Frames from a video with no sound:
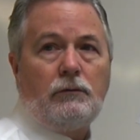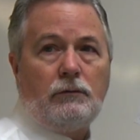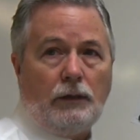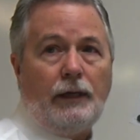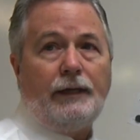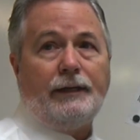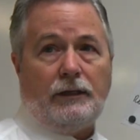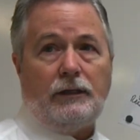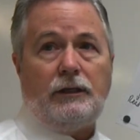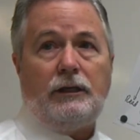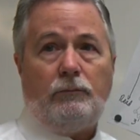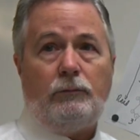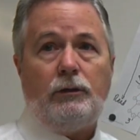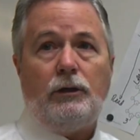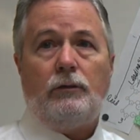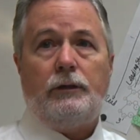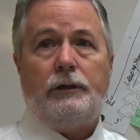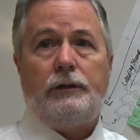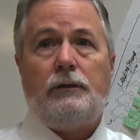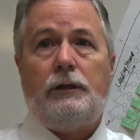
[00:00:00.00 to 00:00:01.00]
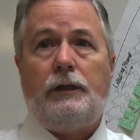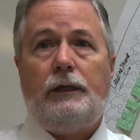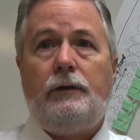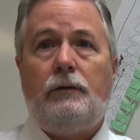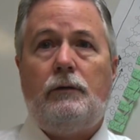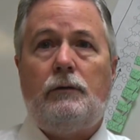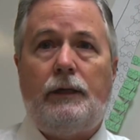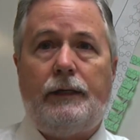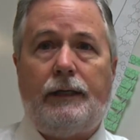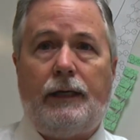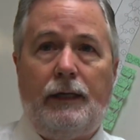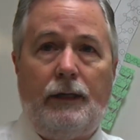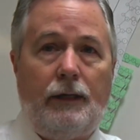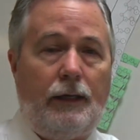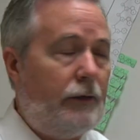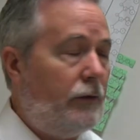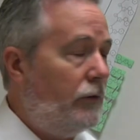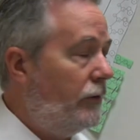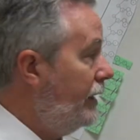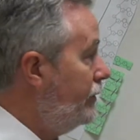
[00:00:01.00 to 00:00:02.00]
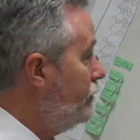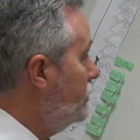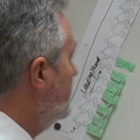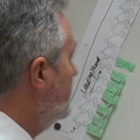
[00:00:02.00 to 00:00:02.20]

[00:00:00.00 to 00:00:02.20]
I can keep going, right? I don't have to